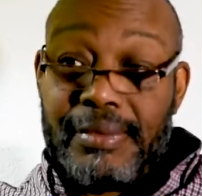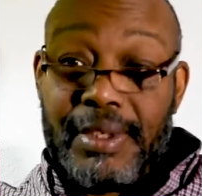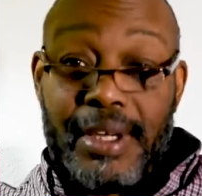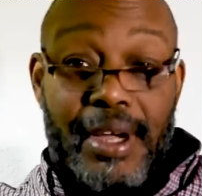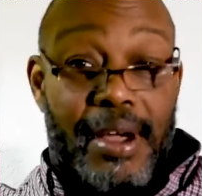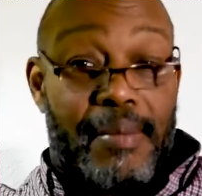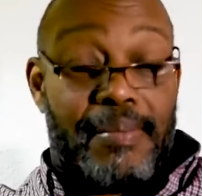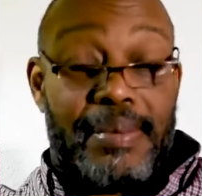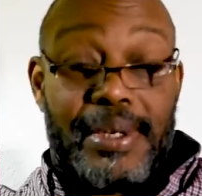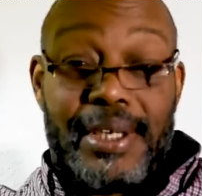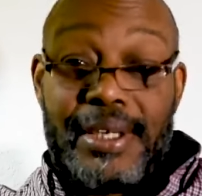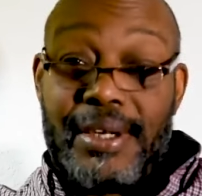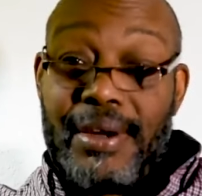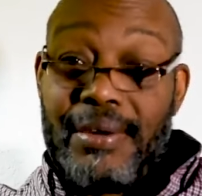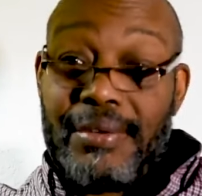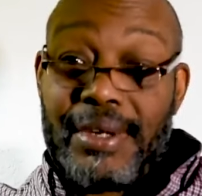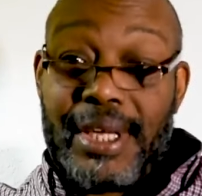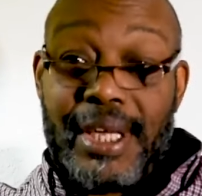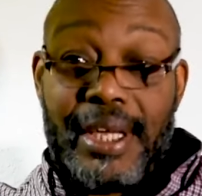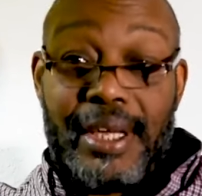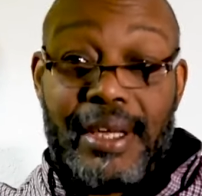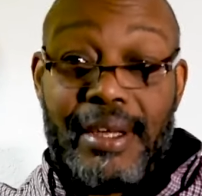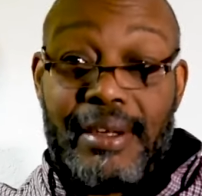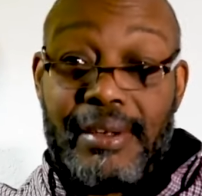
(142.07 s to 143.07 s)
Company
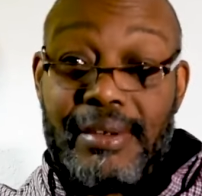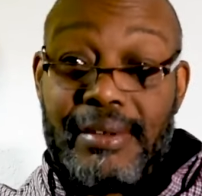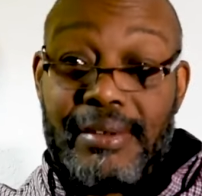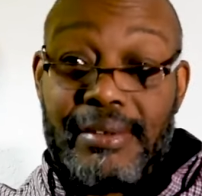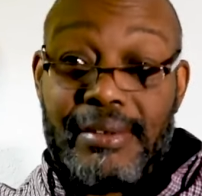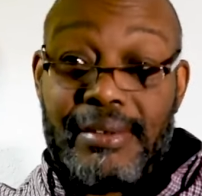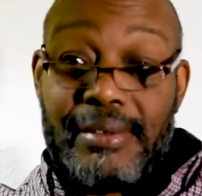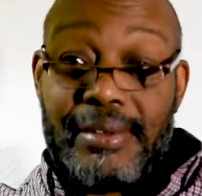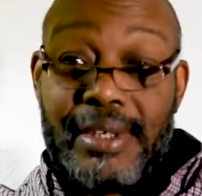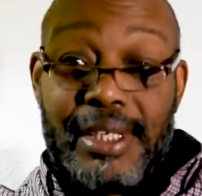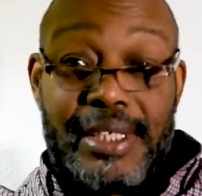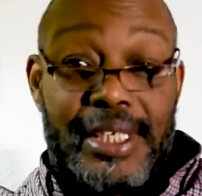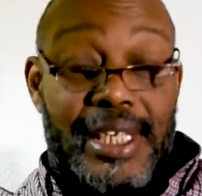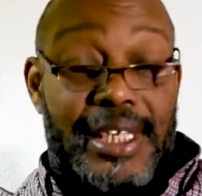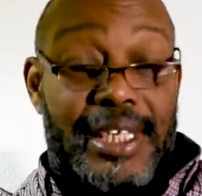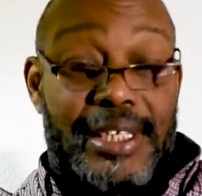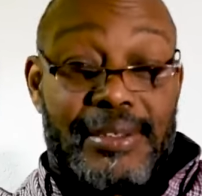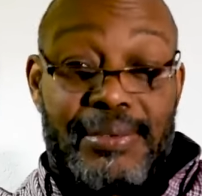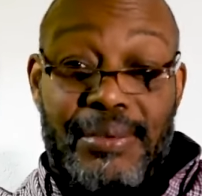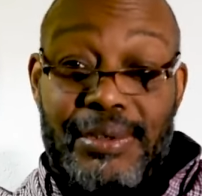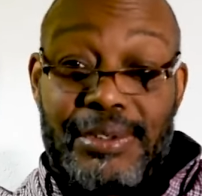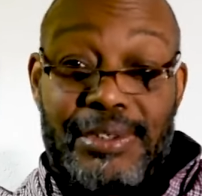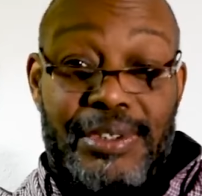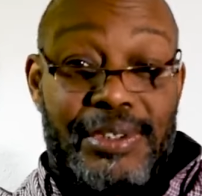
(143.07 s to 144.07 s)
don't care, because they
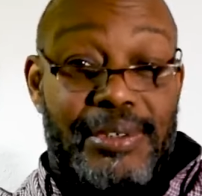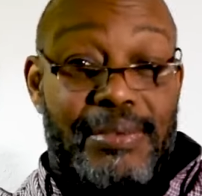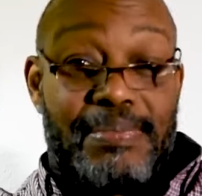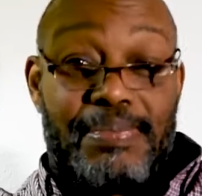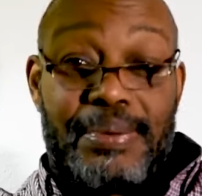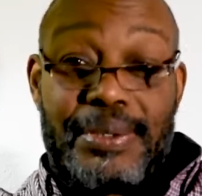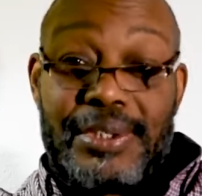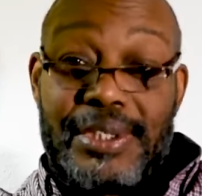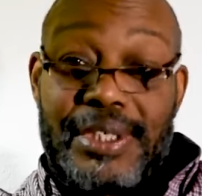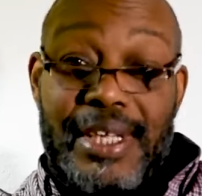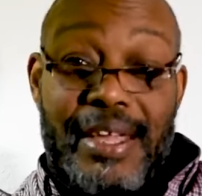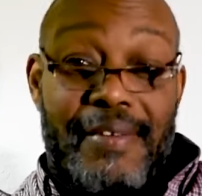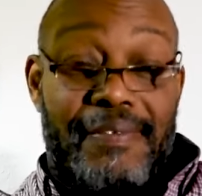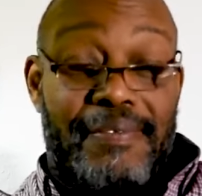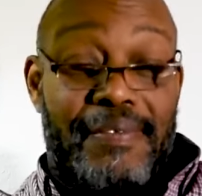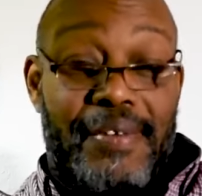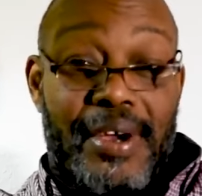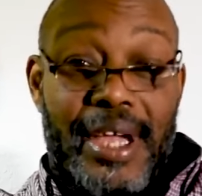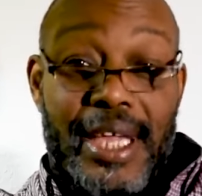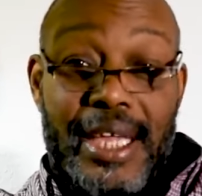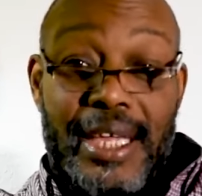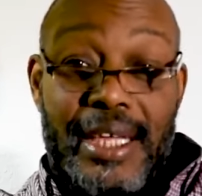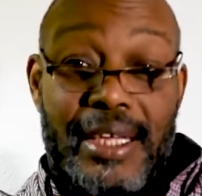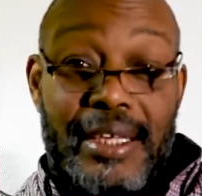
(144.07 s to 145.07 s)
just want you to push that
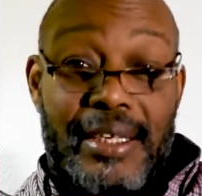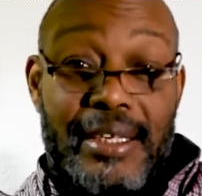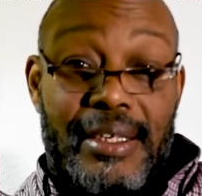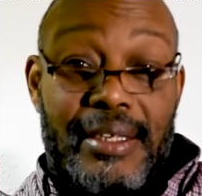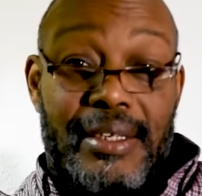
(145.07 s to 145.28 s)
freight.